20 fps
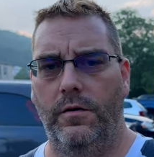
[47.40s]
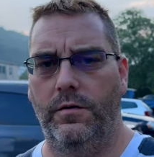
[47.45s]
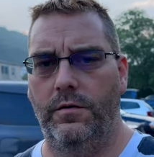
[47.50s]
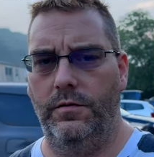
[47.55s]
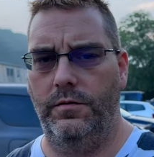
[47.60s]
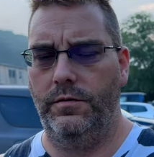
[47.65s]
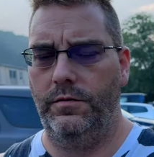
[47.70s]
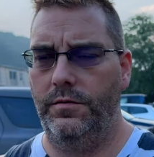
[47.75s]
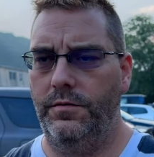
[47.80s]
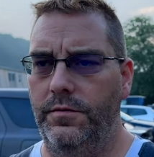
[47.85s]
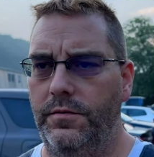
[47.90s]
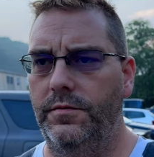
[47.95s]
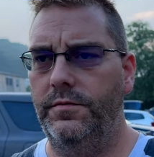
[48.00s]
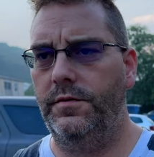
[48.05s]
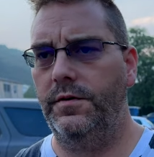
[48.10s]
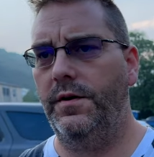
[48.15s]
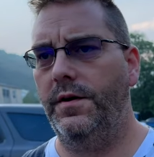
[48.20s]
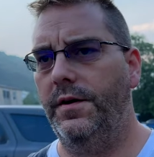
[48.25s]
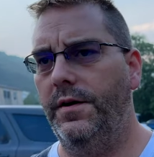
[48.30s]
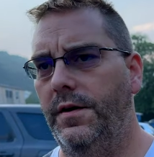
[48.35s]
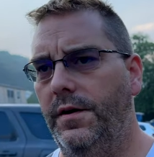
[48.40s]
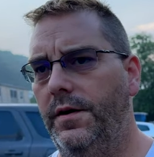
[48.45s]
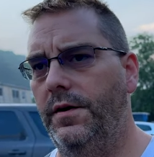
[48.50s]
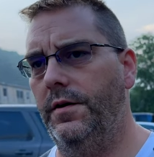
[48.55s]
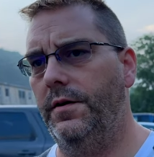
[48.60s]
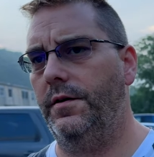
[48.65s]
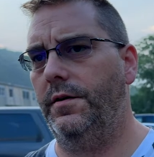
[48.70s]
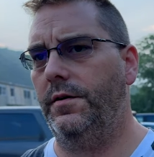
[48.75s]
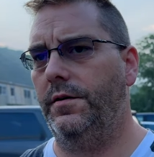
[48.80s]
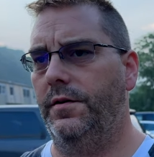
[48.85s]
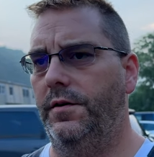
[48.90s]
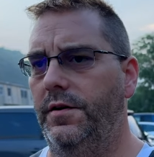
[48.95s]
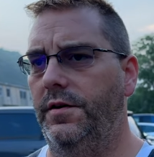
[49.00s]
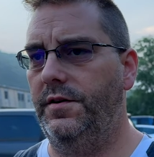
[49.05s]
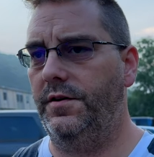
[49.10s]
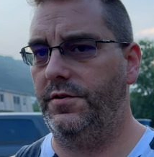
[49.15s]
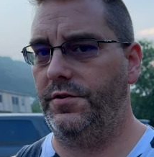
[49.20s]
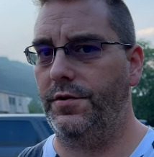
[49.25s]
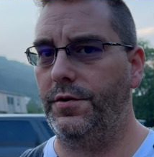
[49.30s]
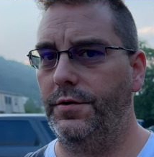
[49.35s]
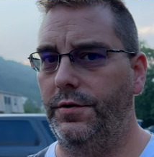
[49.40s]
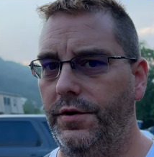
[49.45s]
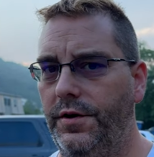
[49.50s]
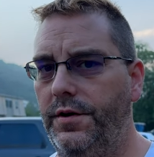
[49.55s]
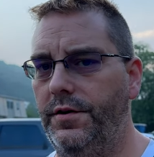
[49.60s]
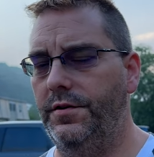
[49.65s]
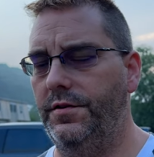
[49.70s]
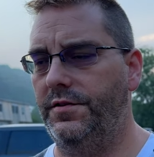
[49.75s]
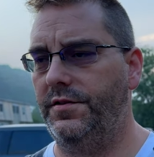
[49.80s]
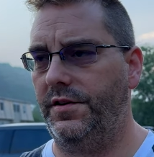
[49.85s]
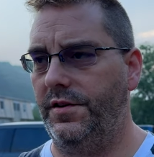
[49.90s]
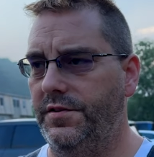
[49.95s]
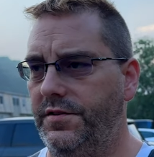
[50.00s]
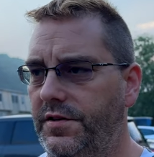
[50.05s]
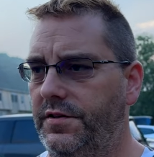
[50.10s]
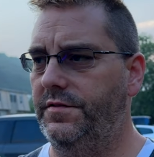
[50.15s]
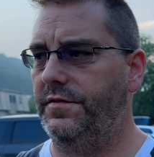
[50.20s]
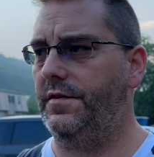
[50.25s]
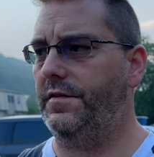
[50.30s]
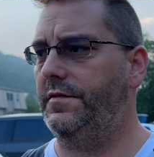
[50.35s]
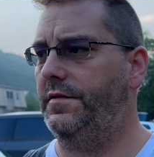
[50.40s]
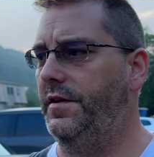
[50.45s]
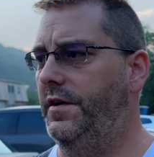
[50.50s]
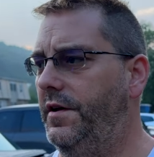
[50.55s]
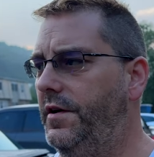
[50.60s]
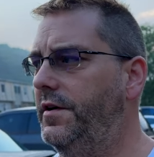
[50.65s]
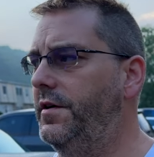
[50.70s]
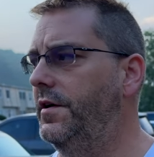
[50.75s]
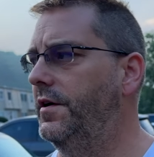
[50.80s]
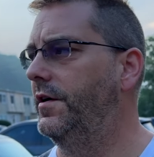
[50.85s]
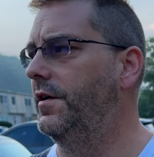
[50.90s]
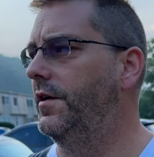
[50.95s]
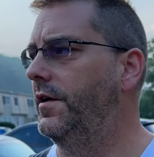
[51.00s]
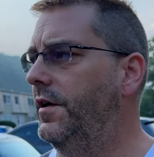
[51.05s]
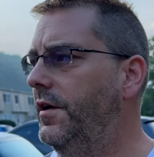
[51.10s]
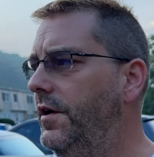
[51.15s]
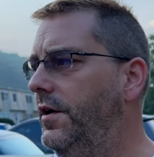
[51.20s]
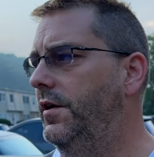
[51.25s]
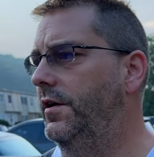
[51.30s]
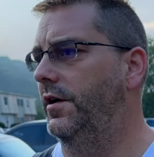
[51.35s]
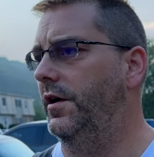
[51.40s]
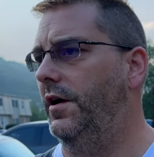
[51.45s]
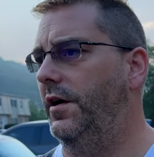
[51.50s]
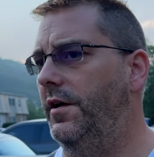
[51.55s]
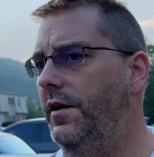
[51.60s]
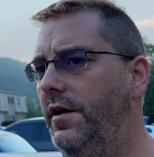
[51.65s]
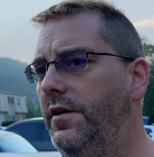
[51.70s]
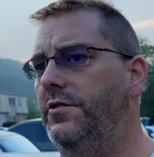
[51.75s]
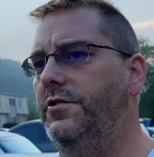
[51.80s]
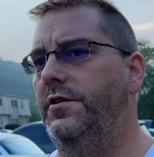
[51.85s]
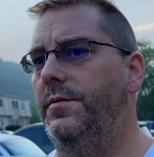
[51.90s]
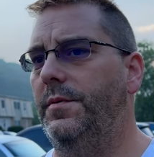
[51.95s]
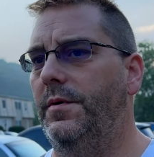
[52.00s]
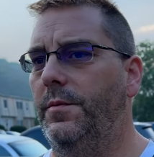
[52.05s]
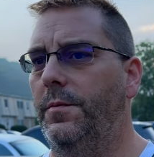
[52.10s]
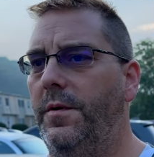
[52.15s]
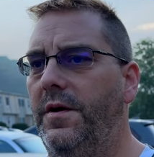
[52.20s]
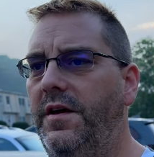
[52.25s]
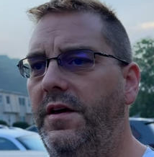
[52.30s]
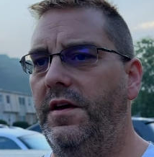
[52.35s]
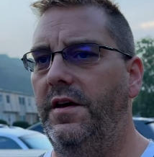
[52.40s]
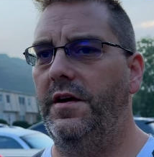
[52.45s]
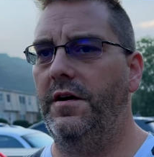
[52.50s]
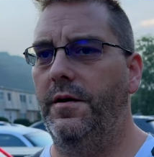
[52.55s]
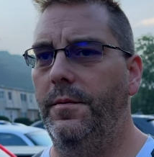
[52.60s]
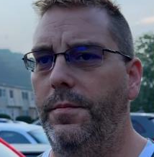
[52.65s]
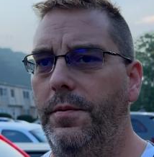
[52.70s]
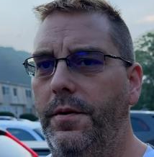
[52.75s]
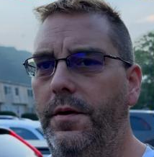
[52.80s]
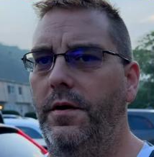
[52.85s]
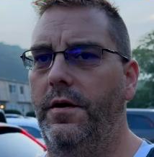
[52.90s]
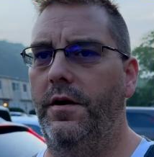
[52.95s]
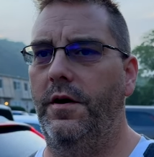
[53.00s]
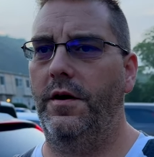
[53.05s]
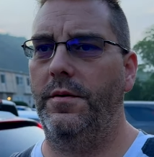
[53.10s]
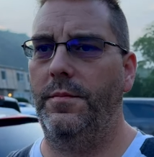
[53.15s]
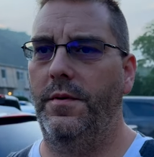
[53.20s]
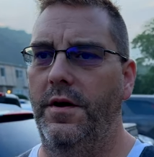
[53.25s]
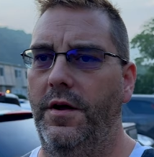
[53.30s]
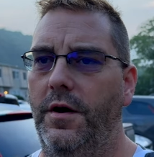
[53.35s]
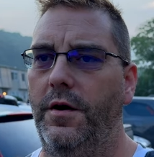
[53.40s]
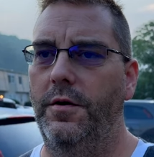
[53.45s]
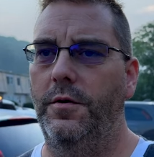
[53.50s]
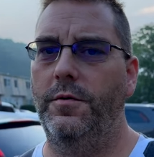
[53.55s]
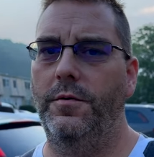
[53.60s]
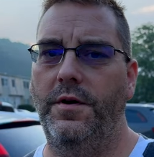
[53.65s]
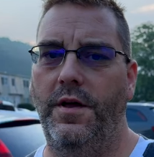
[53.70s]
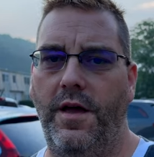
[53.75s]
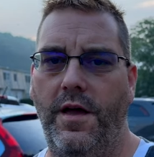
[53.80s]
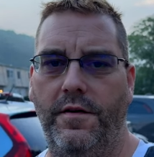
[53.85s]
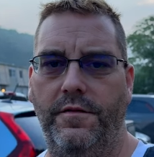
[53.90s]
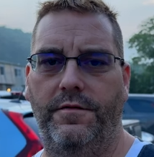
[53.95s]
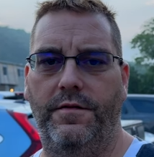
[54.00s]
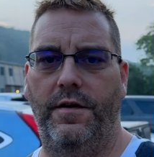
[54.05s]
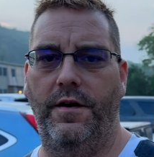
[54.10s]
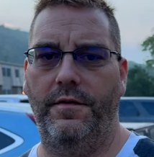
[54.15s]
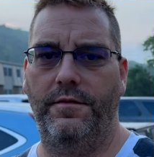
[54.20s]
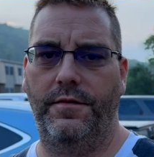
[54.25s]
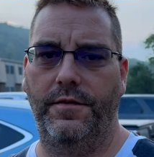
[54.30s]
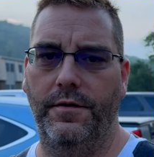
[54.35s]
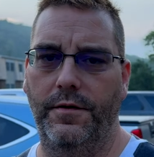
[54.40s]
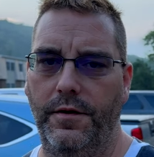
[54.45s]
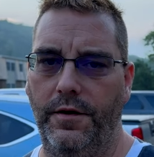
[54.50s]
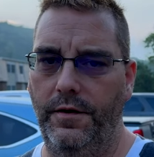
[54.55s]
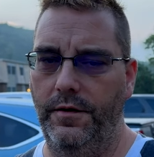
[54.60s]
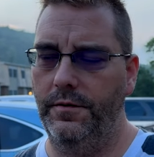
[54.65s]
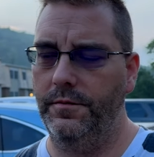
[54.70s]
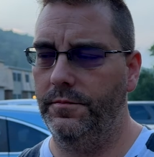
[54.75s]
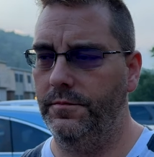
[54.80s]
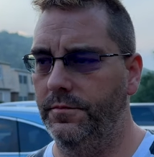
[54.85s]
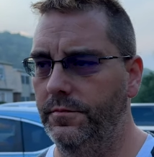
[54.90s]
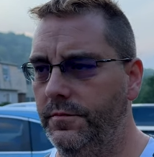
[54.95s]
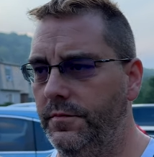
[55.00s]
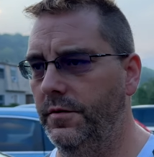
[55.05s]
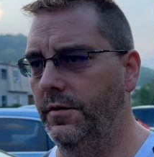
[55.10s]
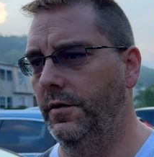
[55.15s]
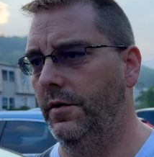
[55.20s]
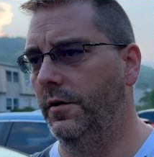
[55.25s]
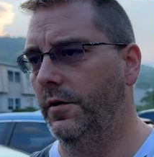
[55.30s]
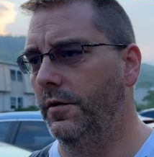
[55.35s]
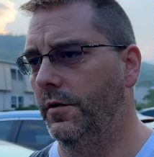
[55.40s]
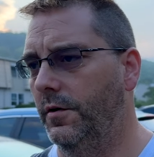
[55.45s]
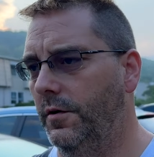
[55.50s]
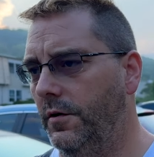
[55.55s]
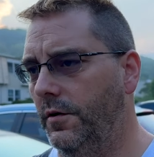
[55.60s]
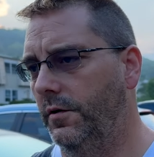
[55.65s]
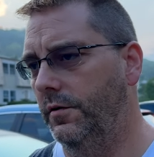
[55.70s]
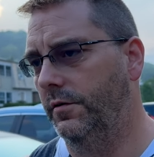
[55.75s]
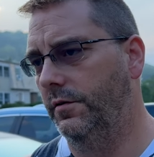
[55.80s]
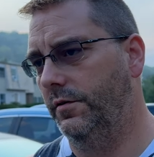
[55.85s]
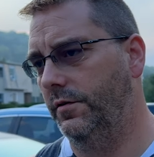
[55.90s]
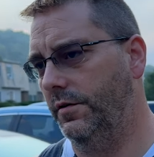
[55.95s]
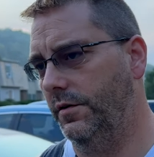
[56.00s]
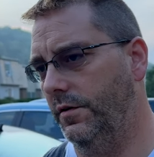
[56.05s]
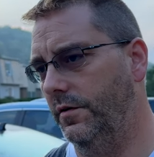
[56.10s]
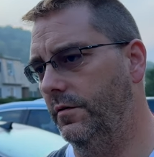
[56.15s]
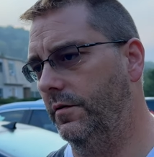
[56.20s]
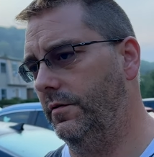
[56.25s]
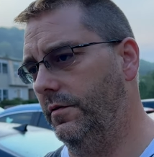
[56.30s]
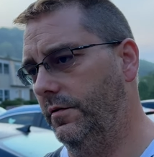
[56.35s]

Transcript: Alrighty, it is early. It's like 6:15. I actually been waking up on my own at 5:30, so